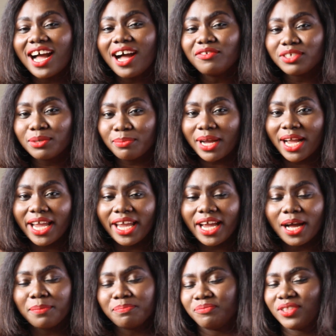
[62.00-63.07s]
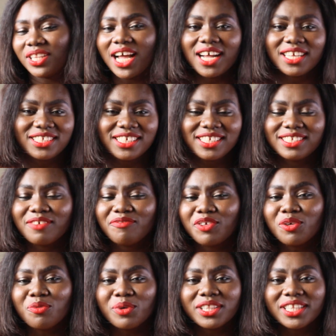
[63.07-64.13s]
after my last
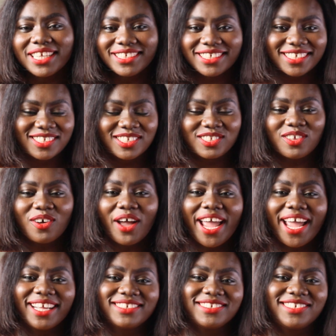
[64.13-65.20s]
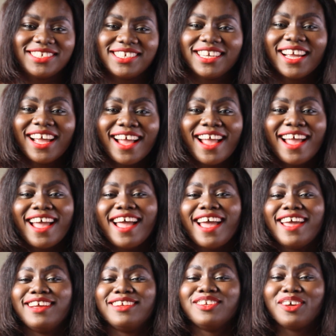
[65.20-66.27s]
interview with Legit.ng,
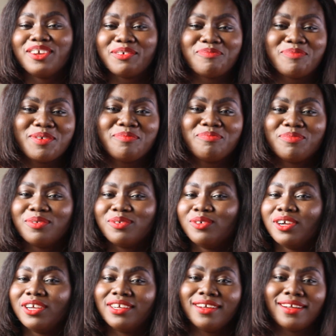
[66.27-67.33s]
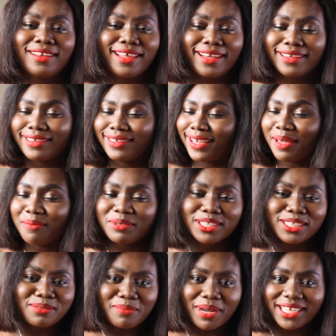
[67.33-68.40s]
a lot of people like came
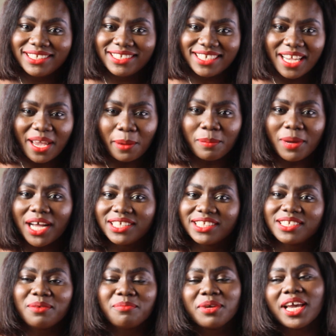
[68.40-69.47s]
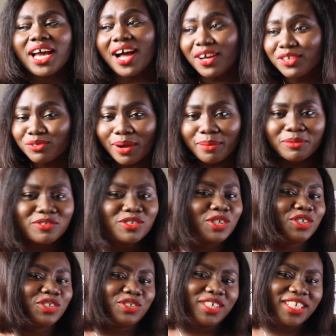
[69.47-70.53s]
into my DM asking me, how do I move to
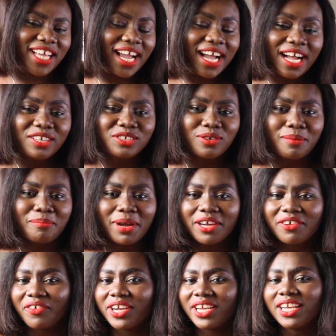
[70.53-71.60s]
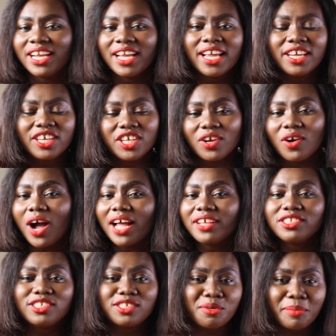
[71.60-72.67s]
Australia, how do I migrate, you know,
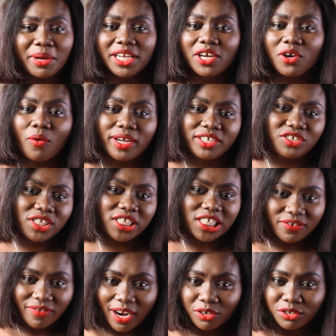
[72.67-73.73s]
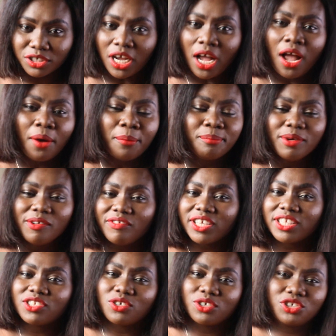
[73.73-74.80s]
and so many questions around
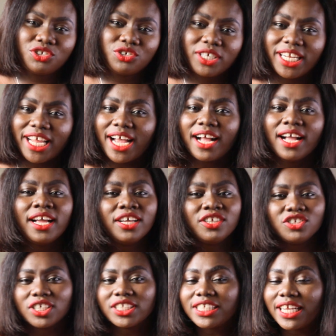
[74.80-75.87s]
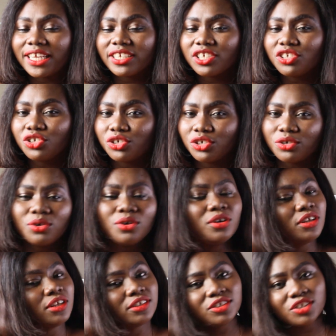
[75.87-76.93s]
moving to Australia. Just letting you
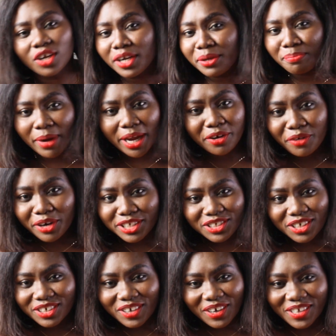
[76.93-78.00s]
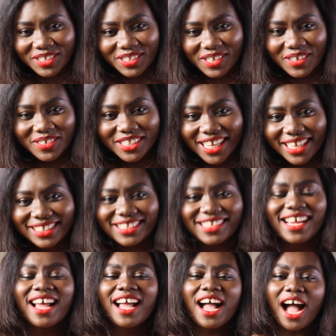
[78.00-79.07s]
know, not a migration consultant,
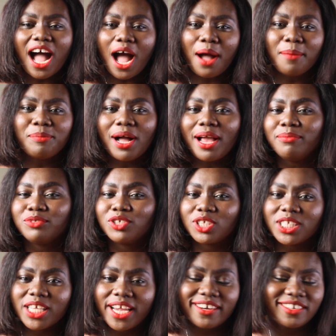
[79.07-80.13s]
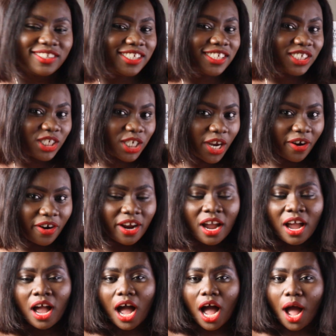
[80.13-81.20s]
but I'm just here to share
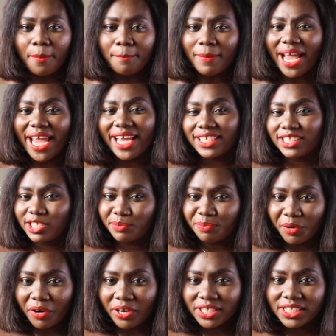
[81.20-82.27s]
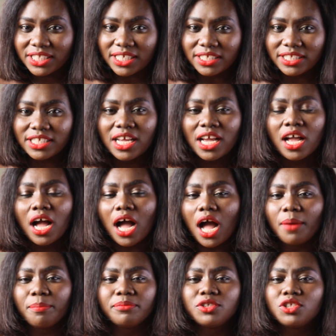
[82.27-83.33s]
my experiences.
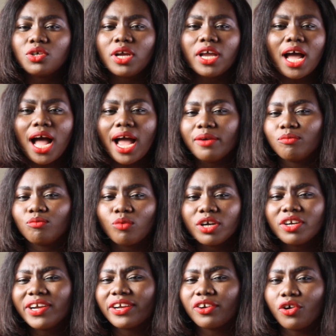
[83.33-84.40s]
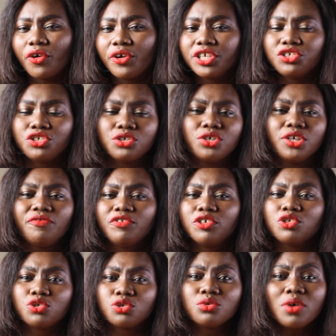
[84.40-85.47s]
So I want to encourage you, if
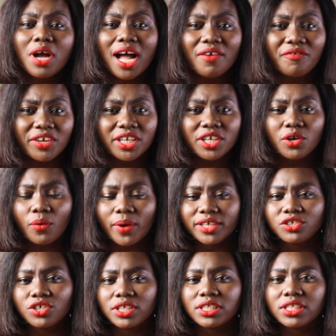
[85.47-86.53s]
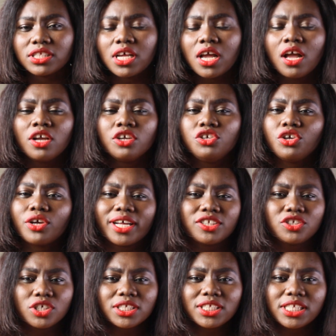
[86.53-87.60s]
you do have any questions, you
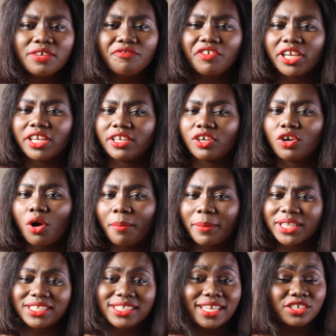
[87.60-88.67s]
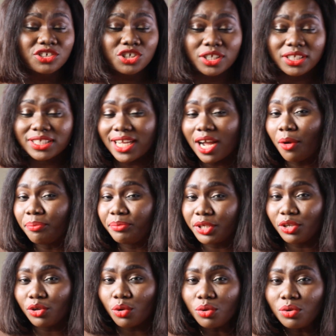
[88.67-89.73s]
can just leave it in comment section down
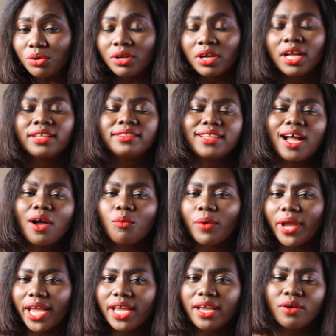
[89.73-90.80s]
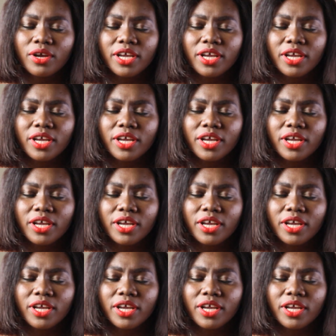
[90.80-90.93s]
below. That way,